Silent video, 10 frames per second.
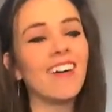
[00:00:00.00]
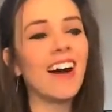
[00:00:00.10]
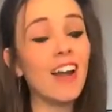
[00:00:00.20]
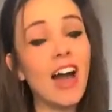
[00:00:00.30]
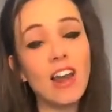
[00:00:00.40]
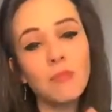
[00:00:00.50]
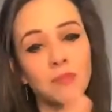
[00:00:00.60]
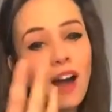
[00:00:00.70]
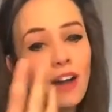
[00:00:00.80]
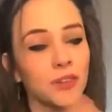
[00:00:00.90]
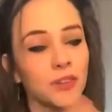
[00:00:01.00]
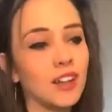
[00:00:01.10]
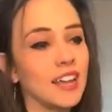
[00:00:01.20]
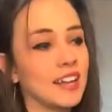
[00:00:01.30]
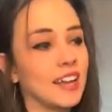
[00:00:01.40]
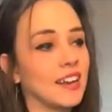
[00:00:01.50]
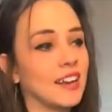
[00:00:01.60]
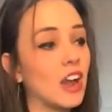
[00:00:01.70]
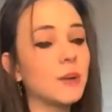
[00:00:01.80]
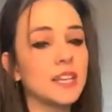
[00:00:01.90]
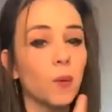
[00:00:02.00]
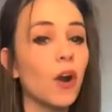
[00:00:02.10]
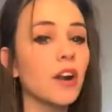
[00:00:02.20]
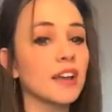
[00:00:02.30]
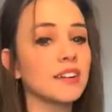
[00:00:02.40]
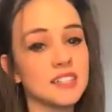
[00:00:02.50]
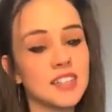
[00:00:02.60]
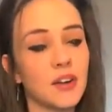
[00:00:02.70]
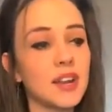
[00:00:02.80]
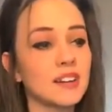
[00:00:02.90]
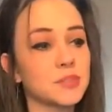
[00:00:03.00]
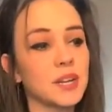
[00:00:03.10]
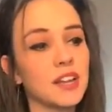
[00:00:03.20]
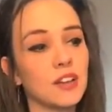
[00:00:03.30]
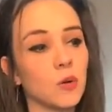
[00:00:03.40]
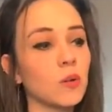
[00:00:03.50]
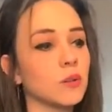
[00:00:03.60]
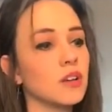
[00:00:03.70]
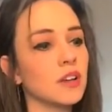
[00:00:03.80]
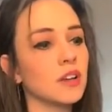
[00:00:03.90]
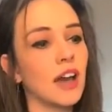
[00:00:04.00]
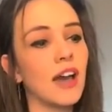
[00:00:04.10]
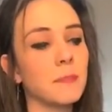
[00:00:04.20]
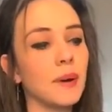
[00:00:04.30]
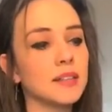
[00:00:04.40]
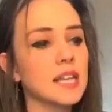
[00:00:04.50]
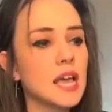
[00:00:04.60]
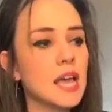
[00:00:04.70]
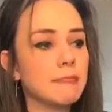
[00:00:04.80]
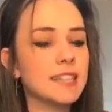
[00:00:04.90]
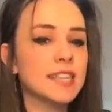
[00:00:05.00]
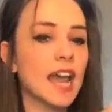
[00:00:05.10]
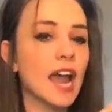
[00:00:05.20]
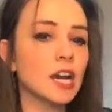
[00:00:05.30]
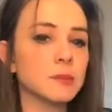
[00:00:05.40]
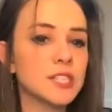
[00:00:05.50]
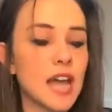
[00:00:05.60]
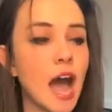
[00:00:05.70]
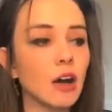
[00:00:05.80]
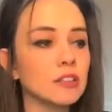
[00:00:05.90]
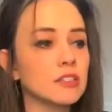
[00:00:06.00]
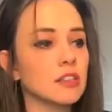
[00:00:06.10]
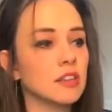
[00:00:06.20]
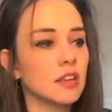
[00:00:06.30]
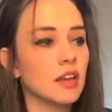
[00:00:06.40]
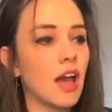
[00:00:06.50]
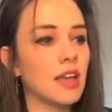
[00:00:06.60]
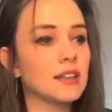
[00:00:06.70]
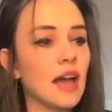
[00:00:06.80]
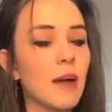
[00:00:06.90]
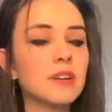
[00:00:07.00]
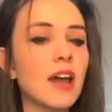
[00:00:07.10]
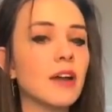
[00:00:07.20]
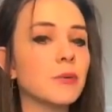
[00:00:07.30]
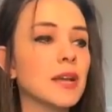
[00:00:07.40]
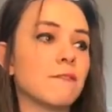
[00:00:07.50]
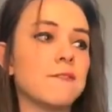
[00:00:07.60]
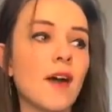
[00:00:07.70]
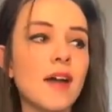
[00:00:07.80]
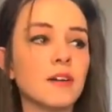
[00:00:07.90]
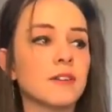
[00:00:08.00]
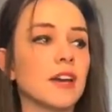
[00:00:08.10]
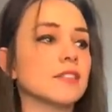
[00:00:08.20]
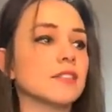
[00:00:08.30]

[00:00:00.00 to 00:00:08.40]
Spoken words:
love Hardwell and I love his work and his career. Is really a cool guy, but this kind of sound, I'm not really fan of it.